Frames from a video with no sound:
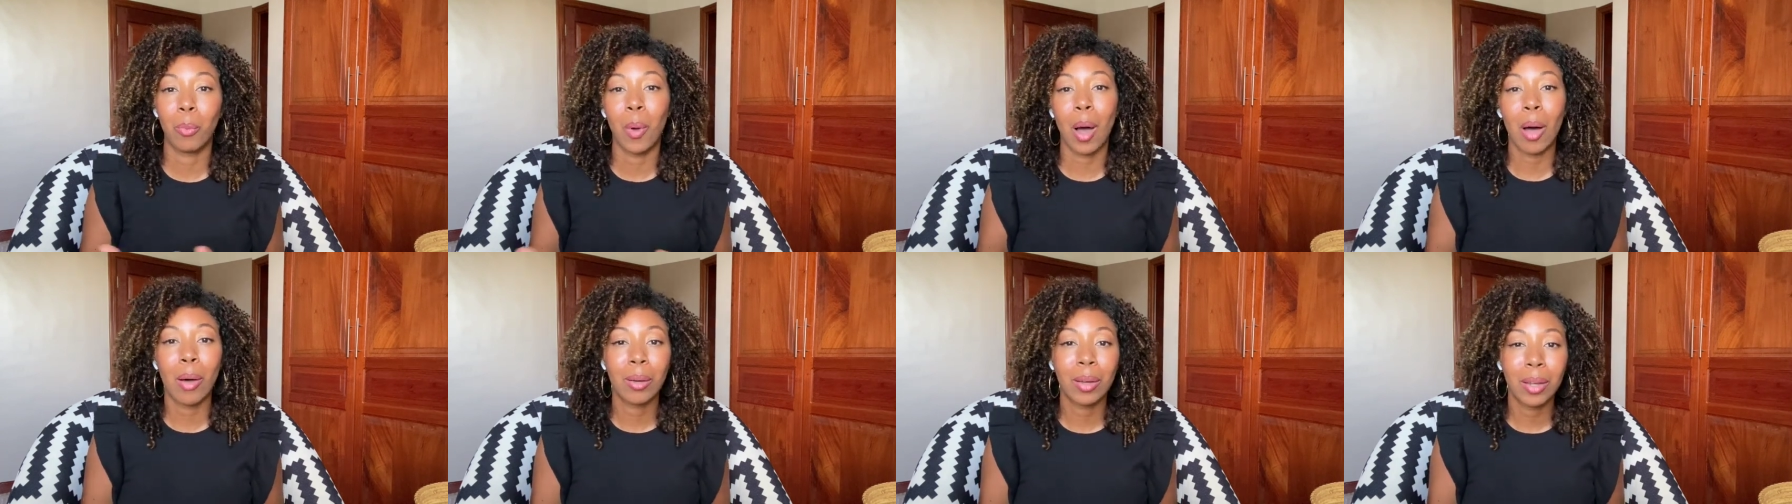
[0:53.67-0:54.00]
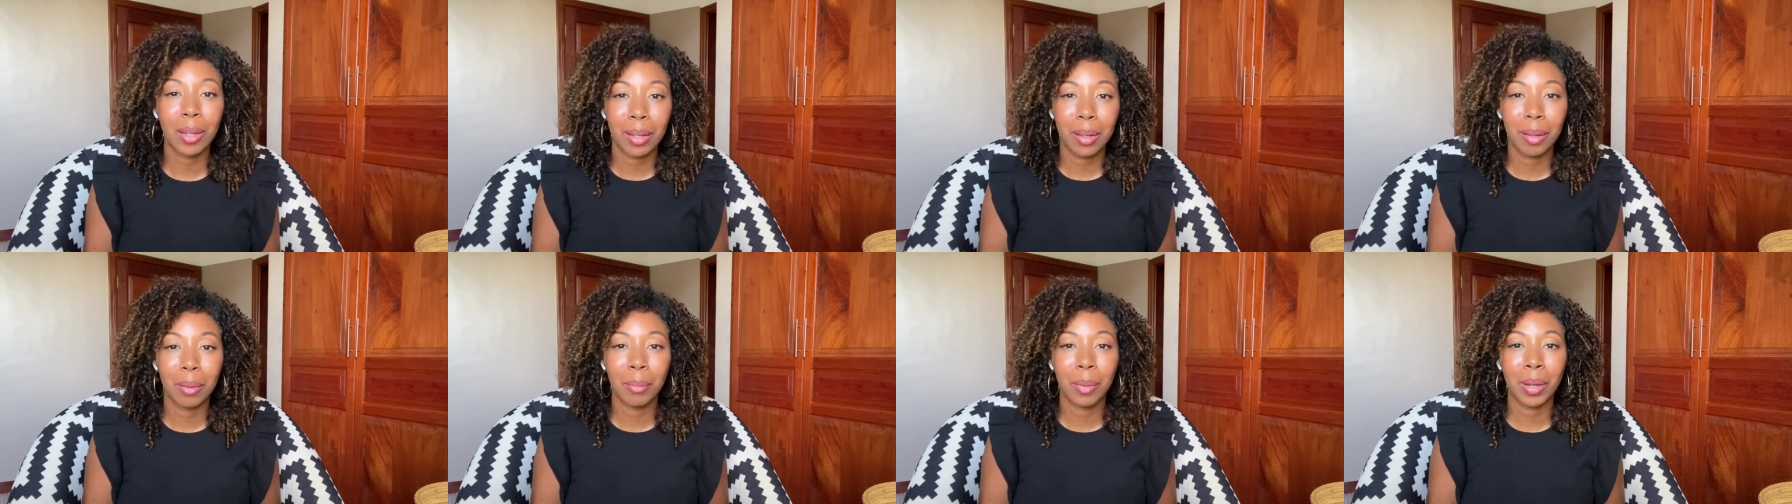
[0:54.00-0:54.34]

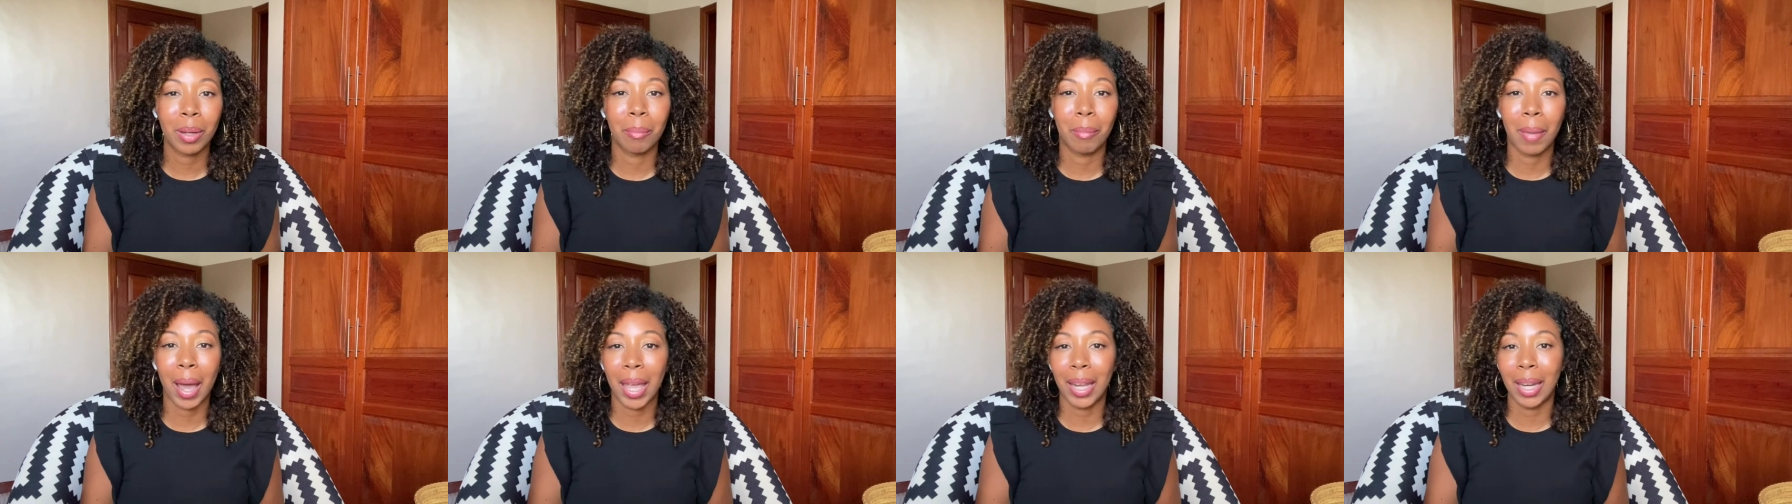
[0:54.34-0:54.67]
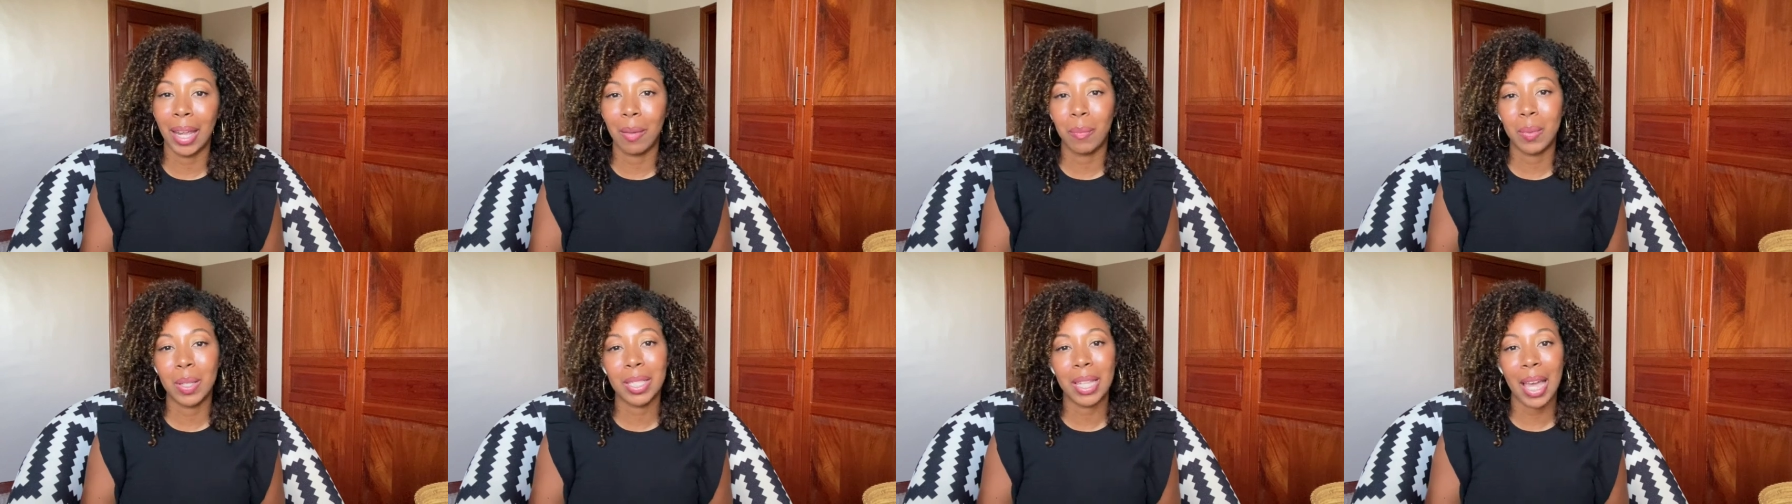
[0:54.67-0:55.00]
Welcome. My
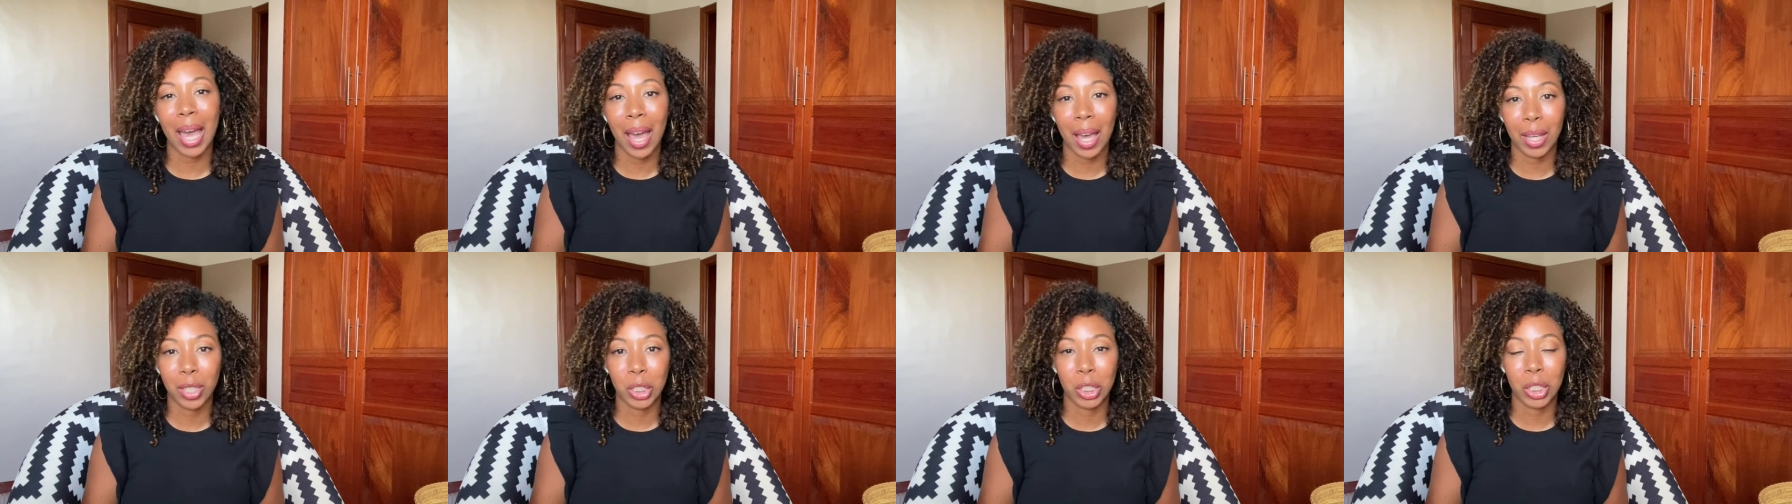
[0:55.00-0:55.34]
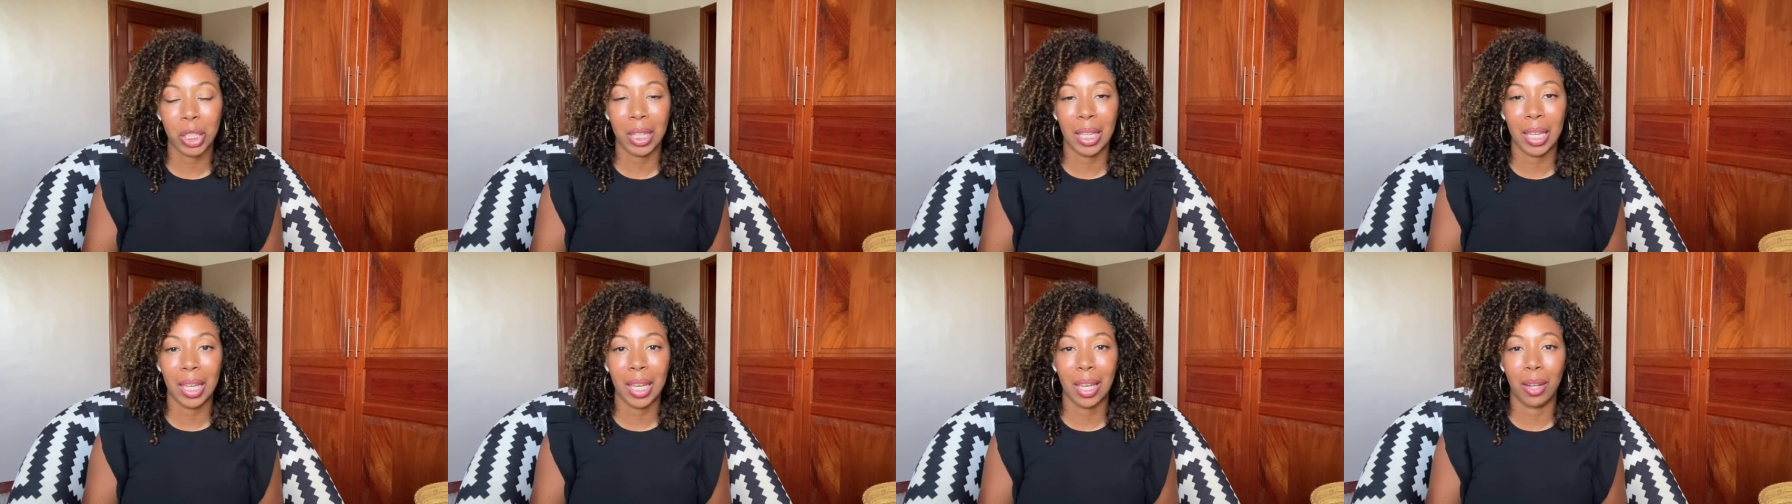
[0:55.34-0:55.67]
name is Ashley,